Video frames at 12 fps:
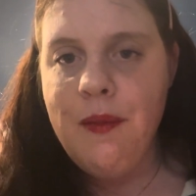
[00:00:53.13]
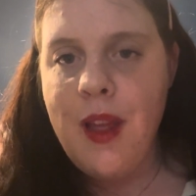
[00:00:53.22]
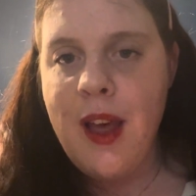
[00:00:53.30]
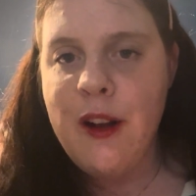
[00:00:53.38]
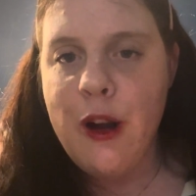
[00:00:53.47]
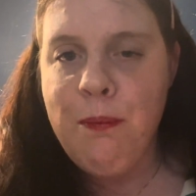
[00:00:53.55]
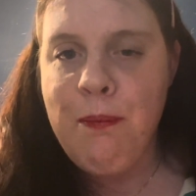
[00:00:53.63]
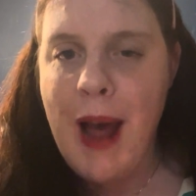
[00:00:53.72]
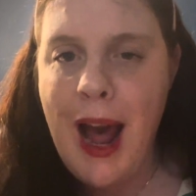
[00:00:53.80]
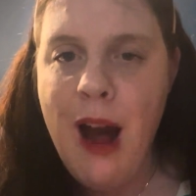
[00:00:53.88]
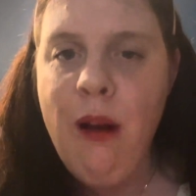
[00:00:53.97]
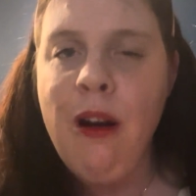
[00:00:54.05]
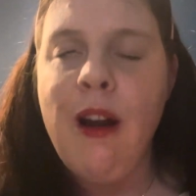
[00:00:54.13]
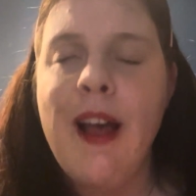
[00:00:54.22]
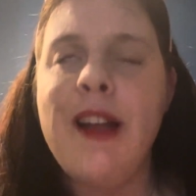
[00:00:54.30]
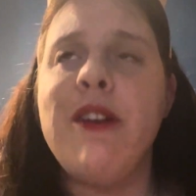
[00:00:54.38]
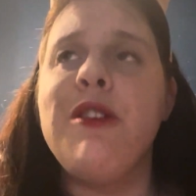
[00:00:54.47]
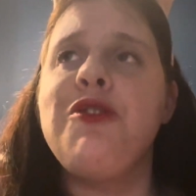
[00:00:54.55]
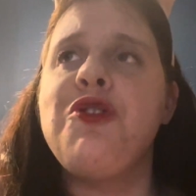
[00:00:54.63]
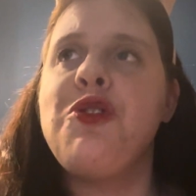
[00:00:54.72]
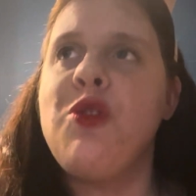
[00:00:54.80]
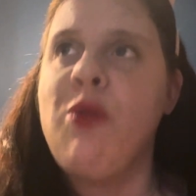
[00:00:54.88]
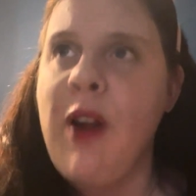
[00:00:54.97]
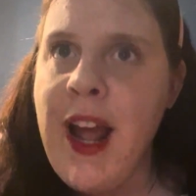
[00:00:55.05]
and her power and her
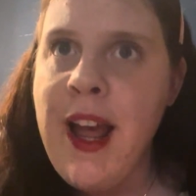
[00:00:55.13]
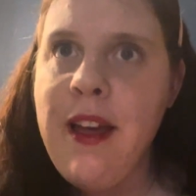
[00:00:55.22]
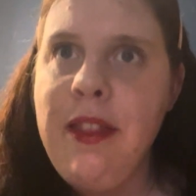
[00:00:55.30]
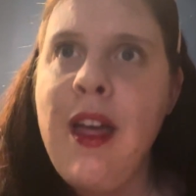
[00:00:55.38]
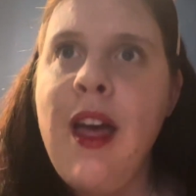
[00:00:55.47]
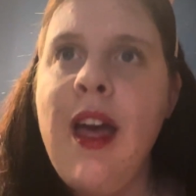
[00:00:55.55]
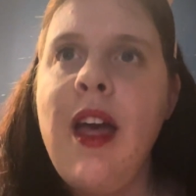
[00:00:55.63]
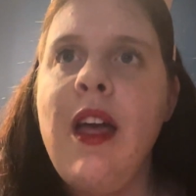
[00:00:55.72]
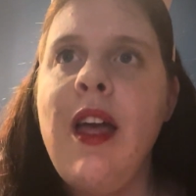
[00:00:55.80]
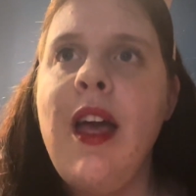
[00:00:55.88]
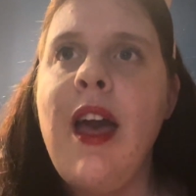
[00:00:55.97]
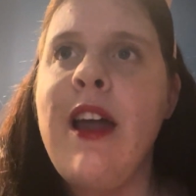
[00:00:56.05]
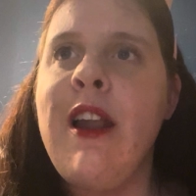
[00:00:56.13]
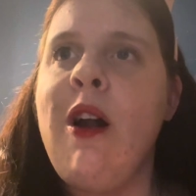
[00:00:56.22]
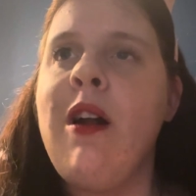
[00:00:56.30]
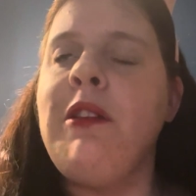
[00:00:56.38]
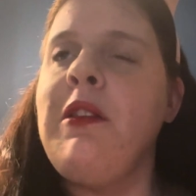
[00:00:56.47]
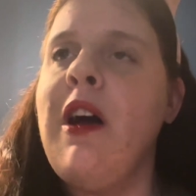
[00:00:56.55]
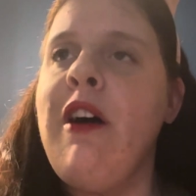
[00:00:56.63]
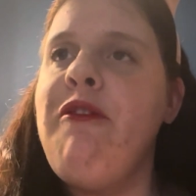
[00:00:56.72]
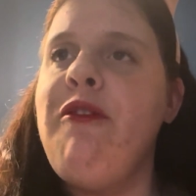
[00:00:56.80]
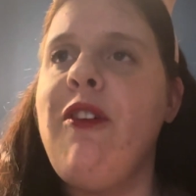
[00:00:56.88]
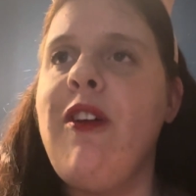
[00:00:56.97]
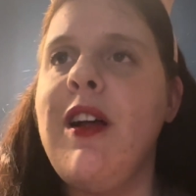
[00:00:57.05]
strength and our
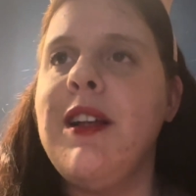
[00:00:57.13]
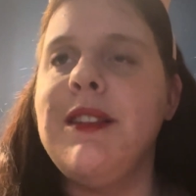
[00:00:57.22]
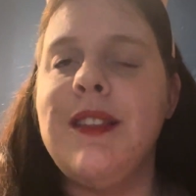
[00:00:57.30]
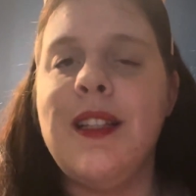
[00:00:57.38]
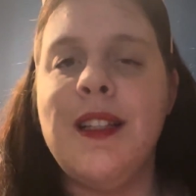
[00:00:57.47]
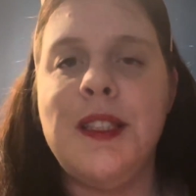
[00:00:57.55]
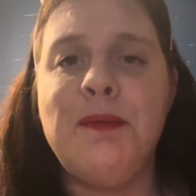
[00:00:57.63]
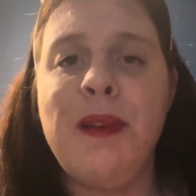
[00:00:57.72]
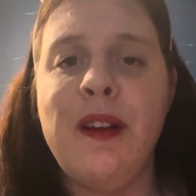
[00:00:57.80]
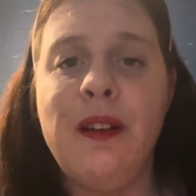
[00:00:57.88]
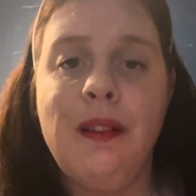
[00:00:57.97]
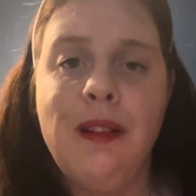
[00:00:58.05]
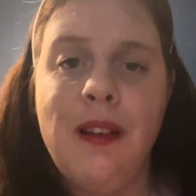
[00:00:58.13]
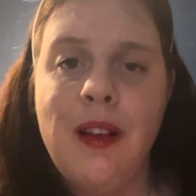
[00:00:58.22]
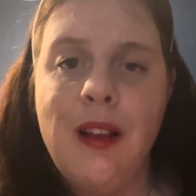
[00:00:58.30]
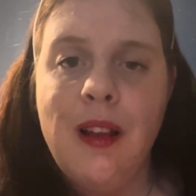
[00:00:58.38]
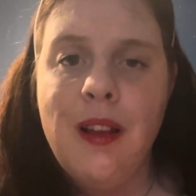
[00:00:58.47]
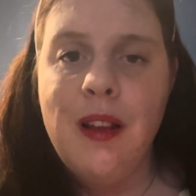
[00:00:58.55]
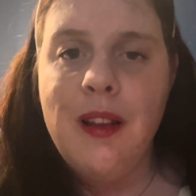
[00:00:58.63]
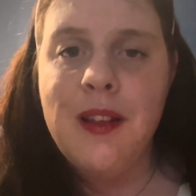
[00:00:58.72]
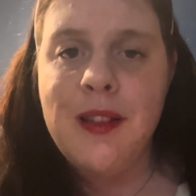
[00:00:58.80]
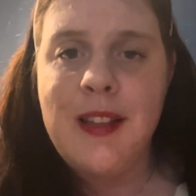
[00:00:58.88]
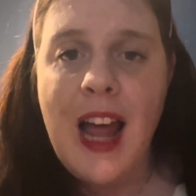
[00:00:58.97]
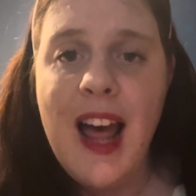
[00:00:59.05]
love for us has been
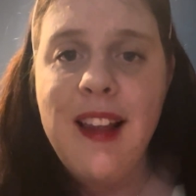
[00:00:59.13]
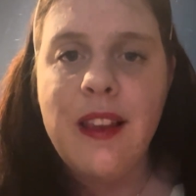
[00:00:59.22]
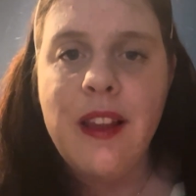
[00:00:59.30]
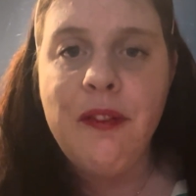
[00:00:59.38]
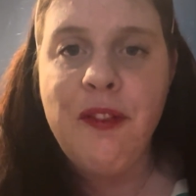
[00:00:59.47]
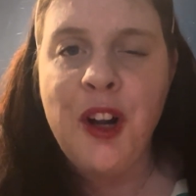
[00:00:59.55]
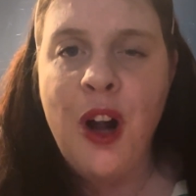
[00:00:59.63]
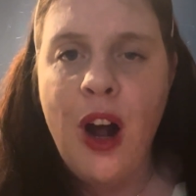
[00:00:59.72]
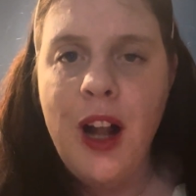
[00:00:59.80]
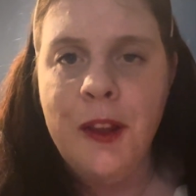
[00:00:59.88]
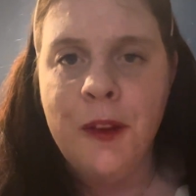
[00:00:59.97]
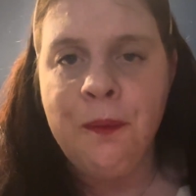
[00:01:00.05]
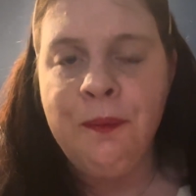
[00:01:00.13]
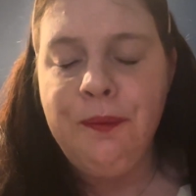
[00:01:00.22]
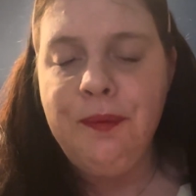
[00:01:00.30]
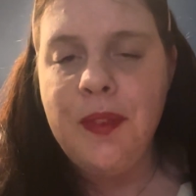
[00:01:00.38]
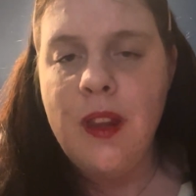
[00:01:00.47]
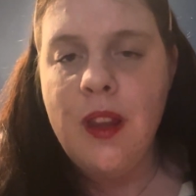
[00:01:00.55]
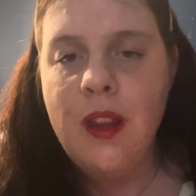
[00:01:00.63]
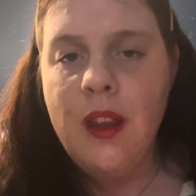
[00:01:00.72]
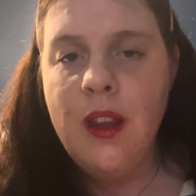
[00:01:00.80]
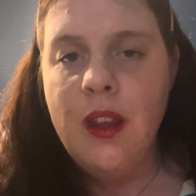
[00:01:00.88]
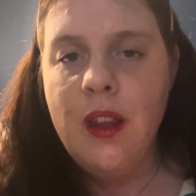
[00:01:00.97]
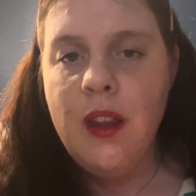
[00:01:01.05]
sadly forgotten.
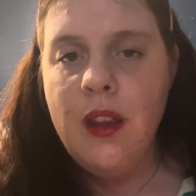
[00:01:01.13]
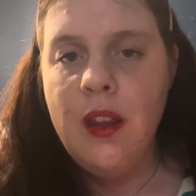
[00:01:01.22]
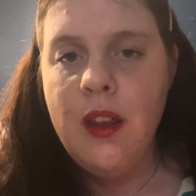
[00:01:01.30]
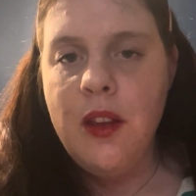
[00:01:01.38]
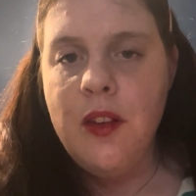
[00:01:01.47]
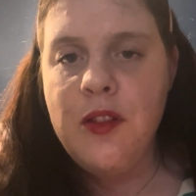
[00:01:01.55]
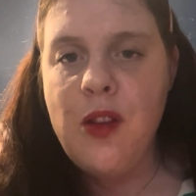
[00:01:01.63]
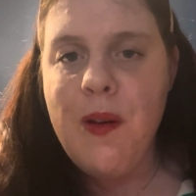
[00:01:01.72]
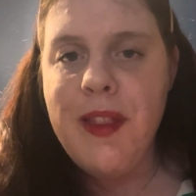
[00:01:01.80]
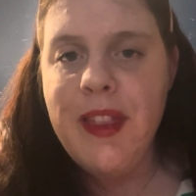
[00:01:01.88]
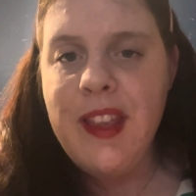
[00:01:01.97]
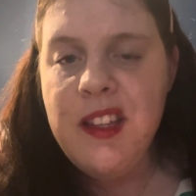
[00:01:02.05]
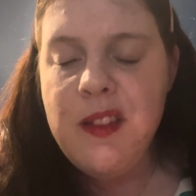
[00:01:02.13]
So in this